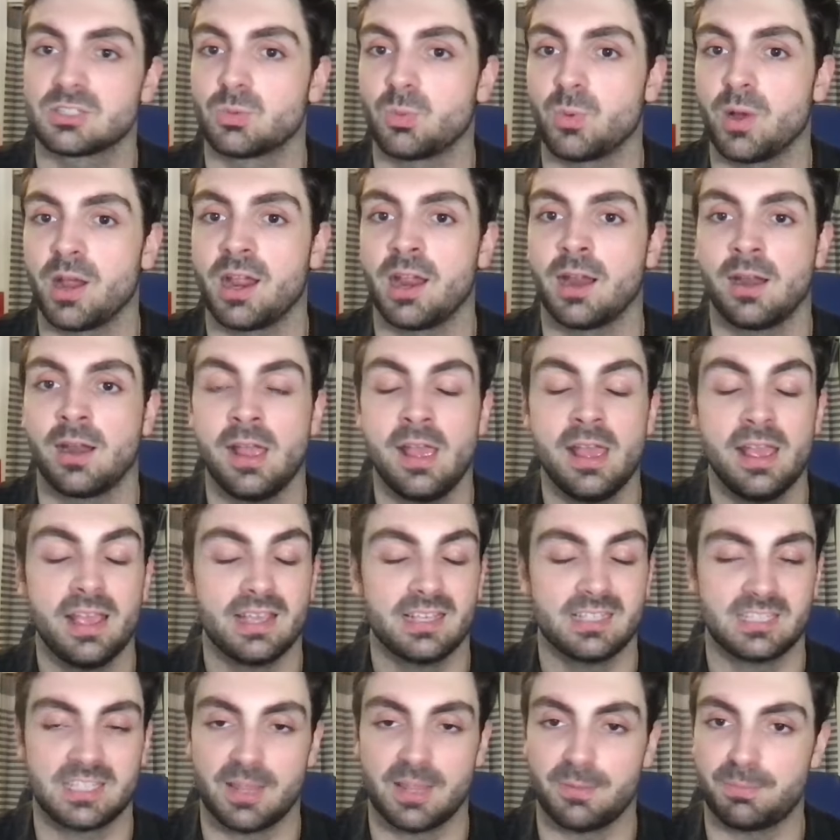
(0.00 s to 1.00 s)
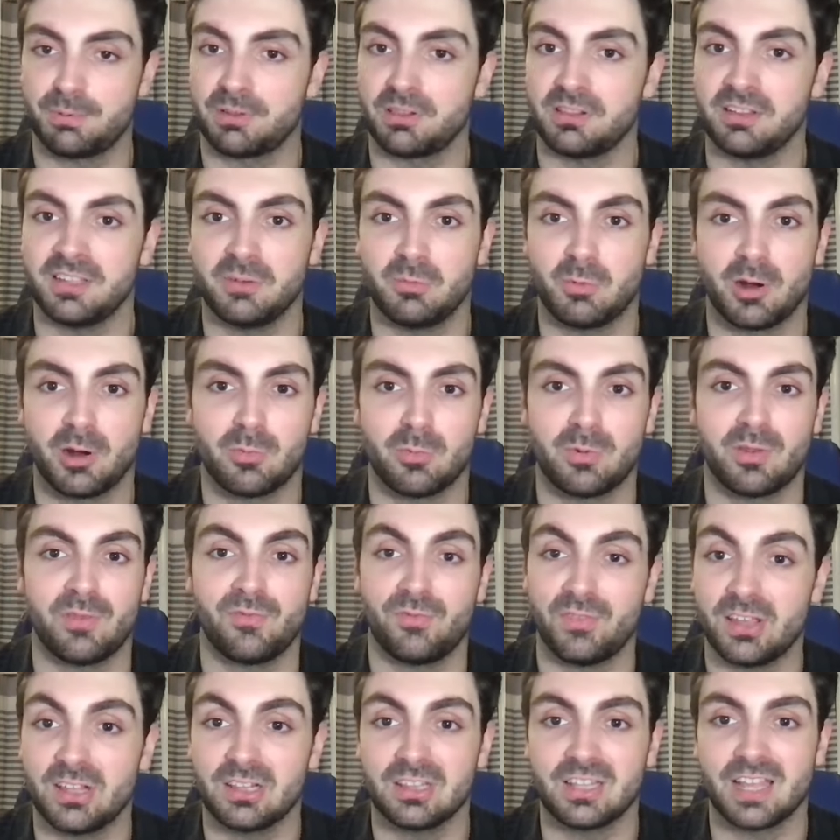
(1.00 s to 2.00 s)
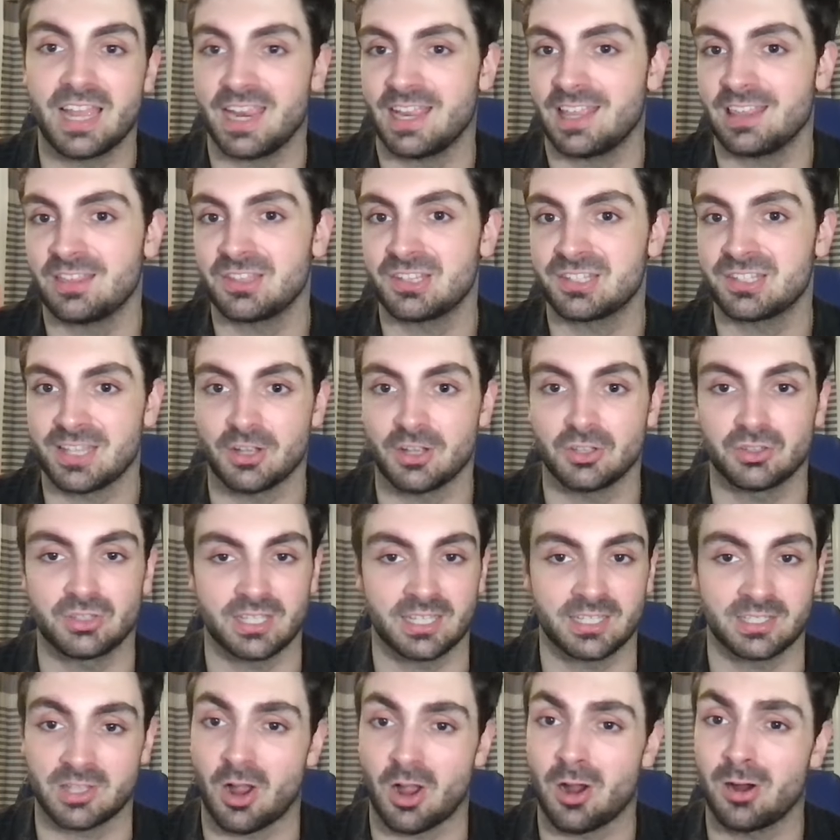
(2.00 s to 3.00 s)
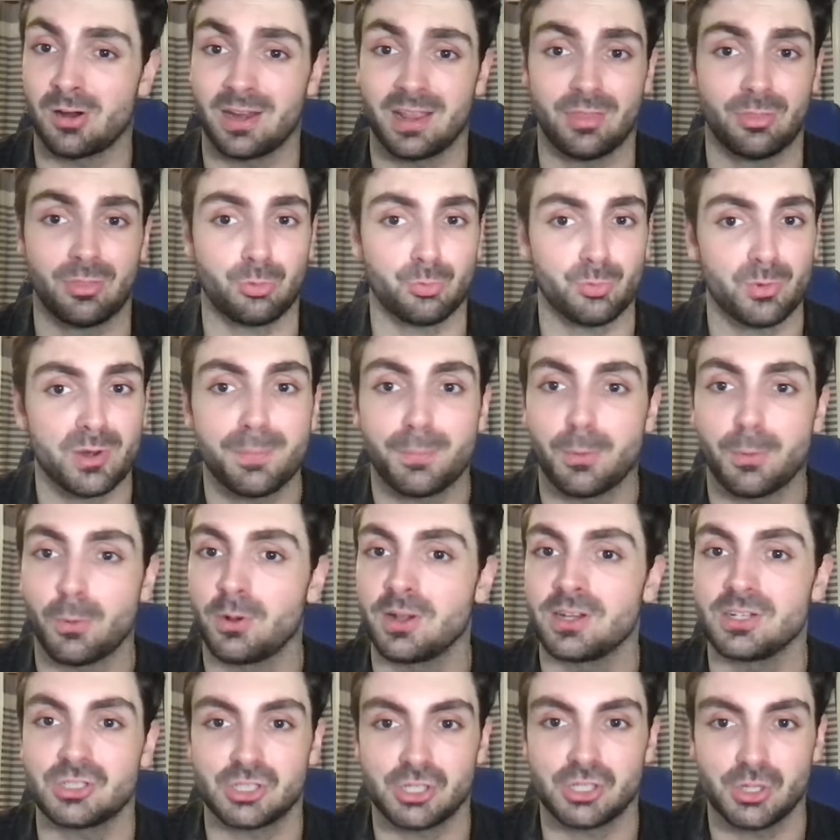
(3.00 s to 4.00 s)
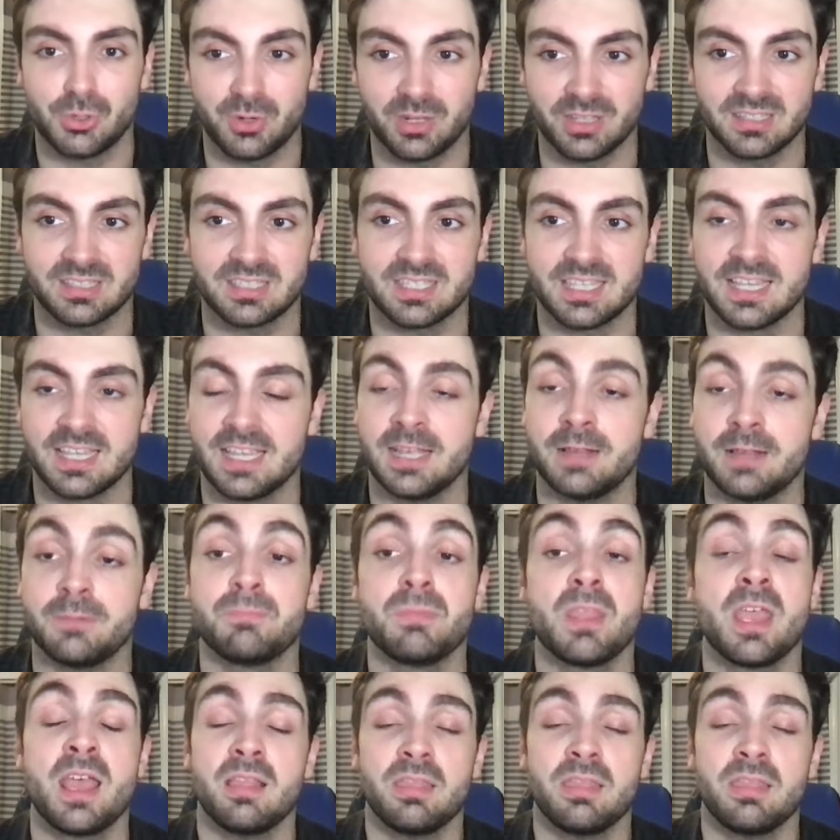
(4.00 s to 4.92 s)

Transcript: where is typically where we feel like the Celtics are a three point shooting team,